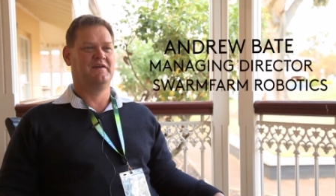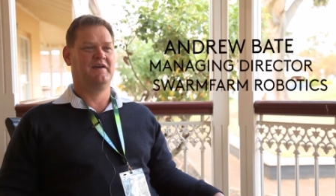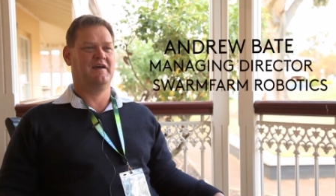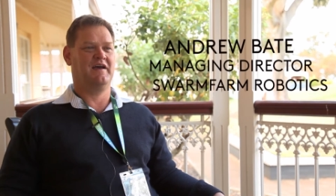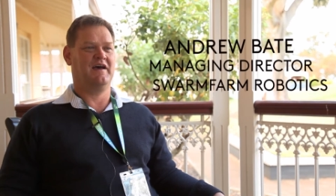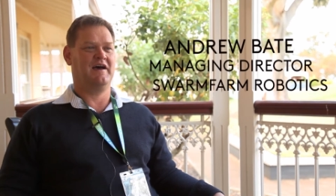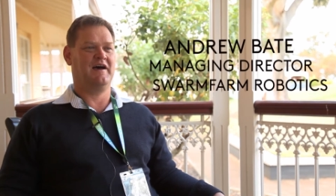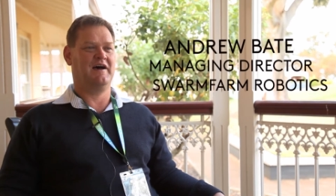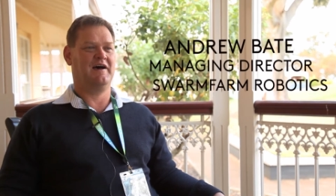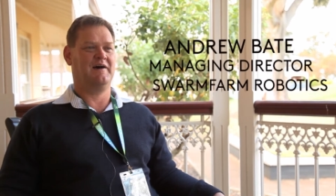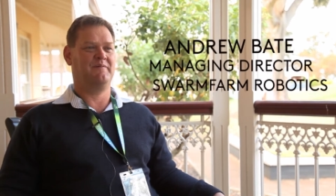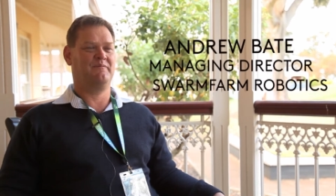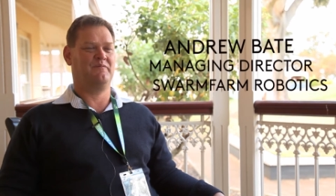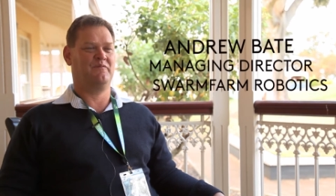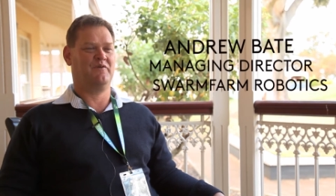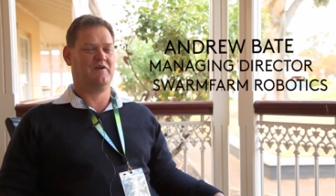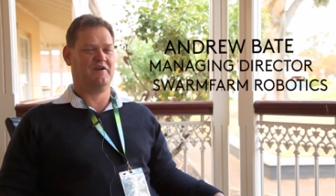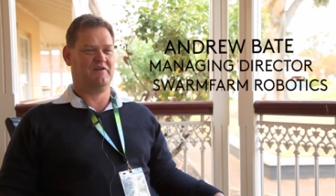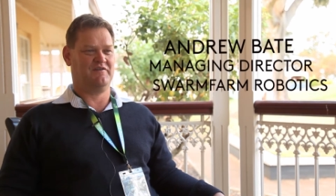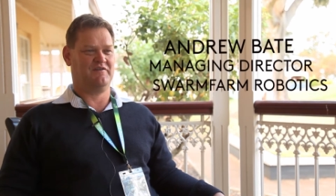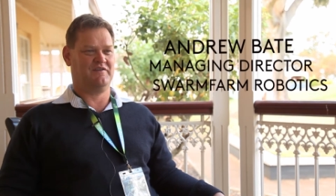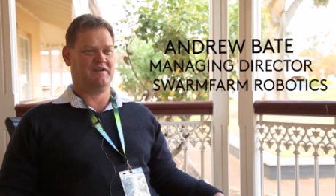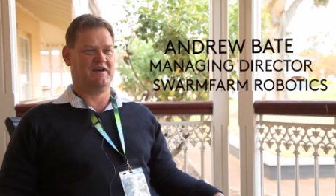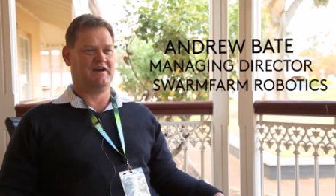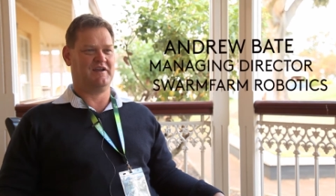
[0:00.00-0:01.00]
We're
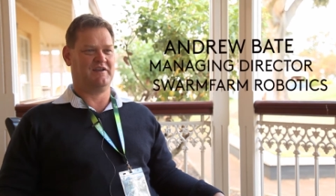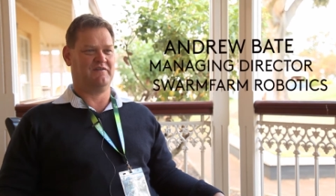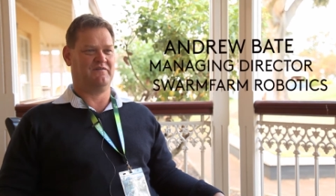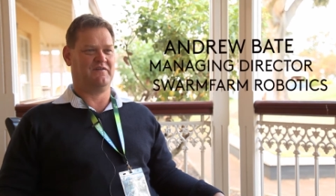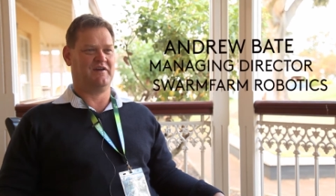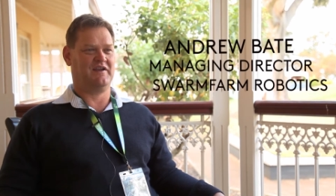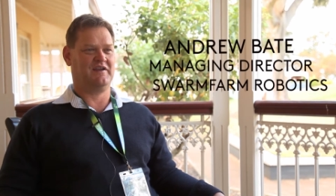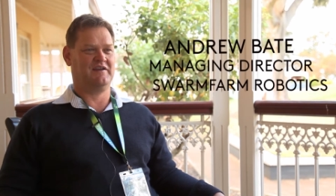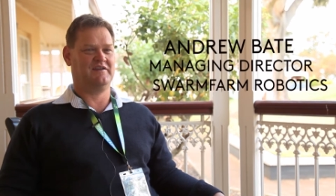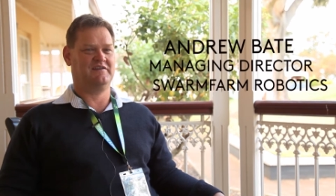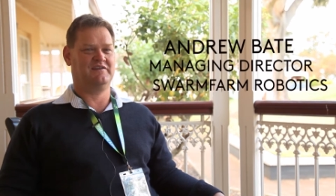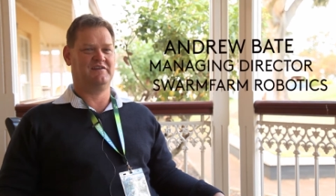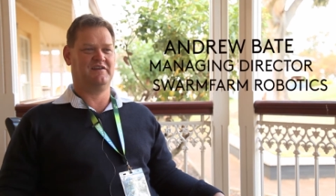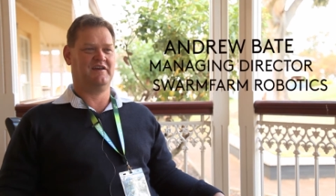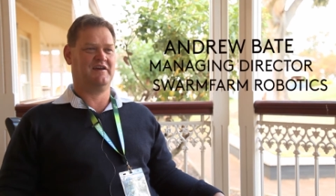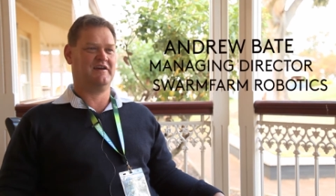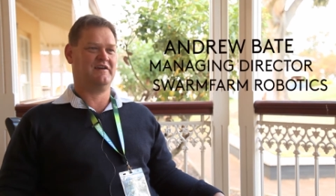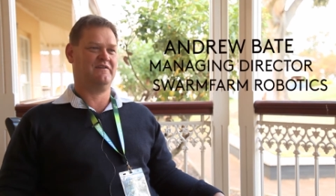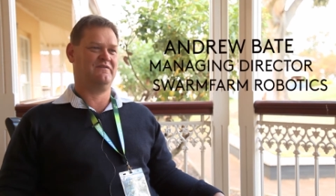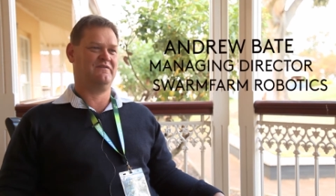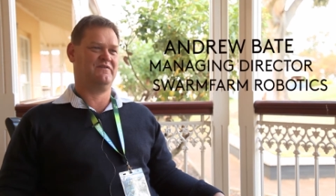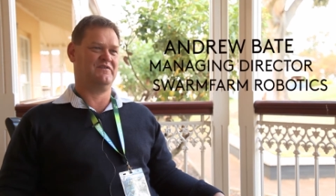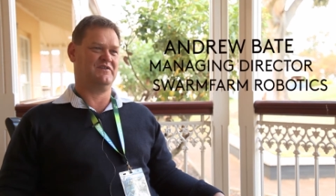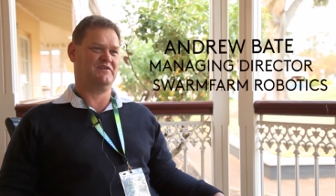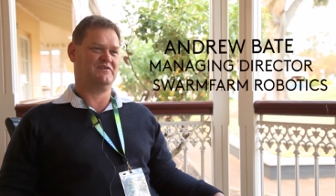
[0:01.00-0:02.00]
here in the Hunter Valley
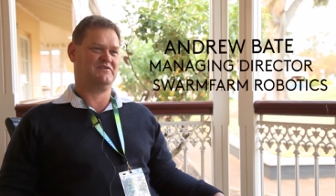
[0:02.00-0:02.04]
today for the